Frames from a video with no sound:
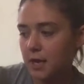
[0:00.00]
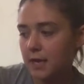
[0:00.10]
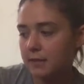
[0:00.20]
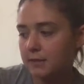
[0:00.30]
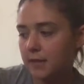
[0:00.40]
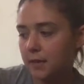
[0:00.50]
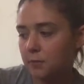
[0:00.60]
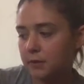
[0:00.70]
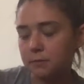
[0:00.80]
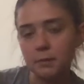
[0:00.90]
His name
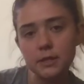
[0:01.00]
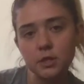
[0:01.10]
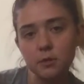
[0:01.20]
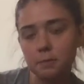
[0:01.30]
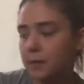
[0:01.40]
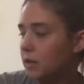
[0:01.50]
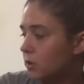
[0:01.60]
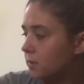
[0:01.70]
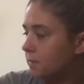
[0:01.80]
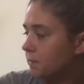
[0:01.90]
was Mr. Beale.